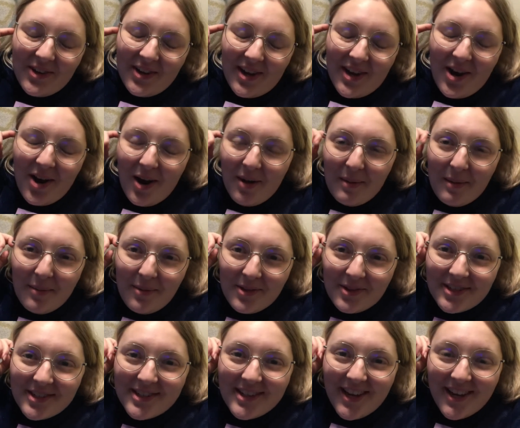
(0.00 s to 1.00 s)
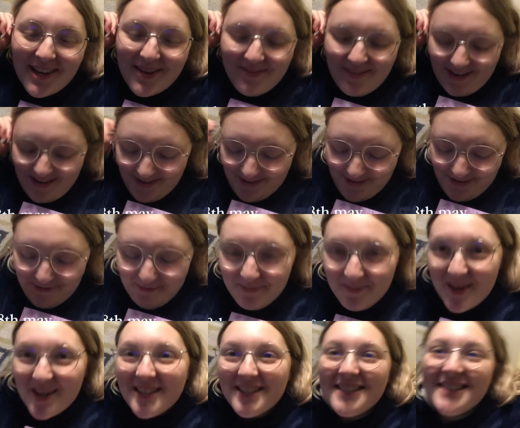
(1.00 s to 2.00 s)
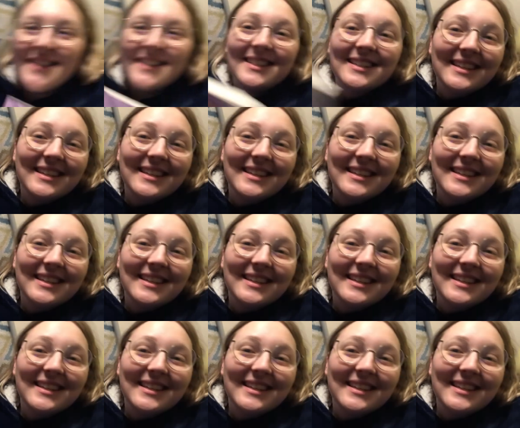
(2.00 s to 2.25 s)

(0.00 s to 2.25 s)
and I can't be bothered to turn it back off, but